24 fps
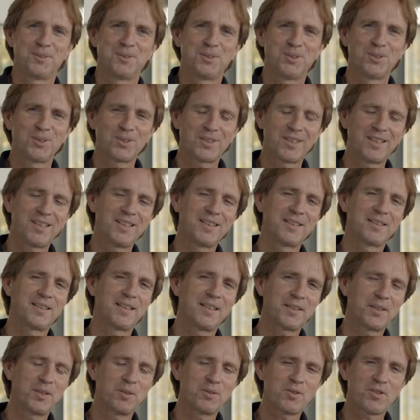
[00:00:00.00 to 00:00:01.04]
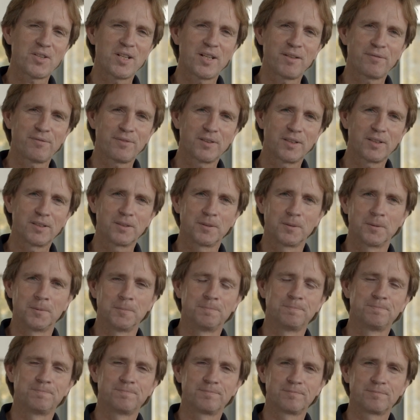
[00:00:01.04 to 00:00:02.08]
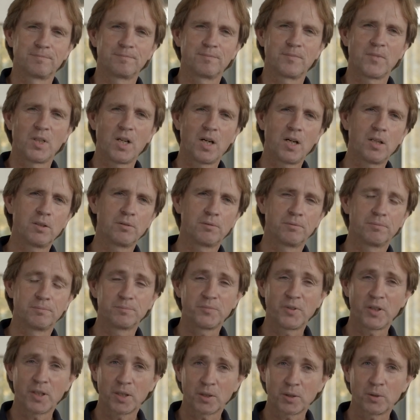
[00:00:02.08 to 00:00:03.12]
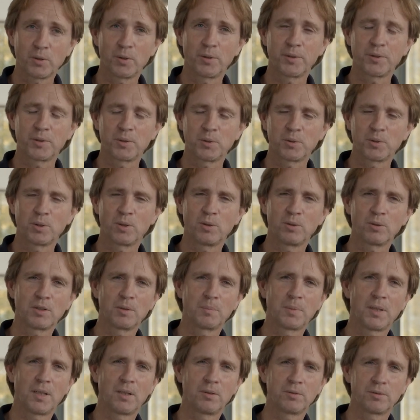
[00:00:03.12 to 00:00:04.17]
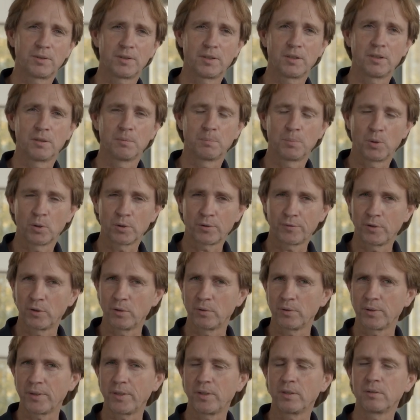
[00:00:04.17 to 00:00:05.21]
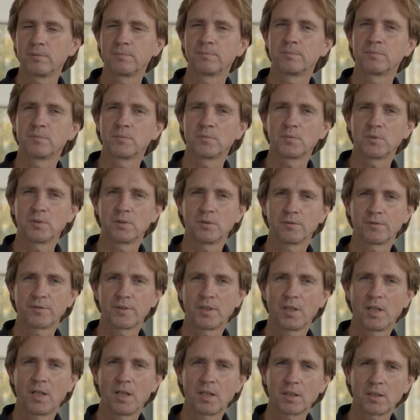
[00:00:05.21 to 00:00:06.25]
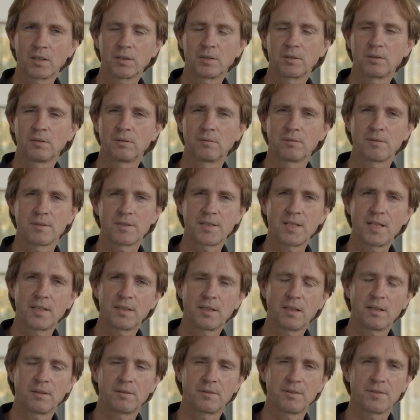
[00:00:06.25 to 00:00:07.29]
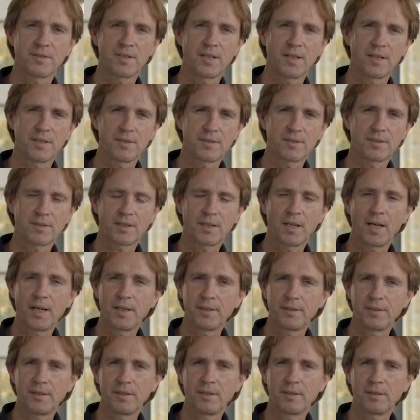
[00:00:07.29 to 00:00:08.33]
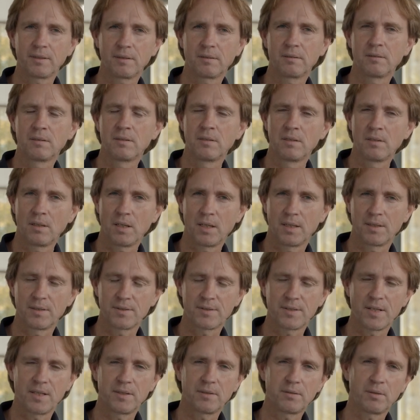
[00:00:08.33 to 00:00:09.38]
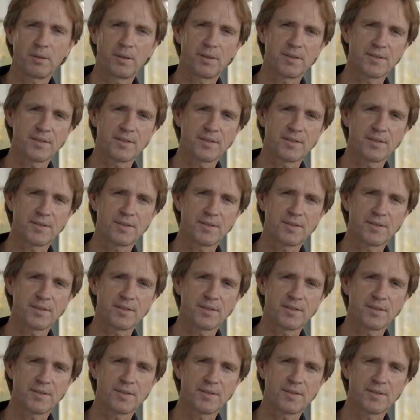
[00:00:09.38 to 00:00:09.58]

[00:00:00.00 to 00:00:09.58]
Okay, thank you, Stefan. Now we are going to talk about the portfolio of the Agathon standardized guiding and centering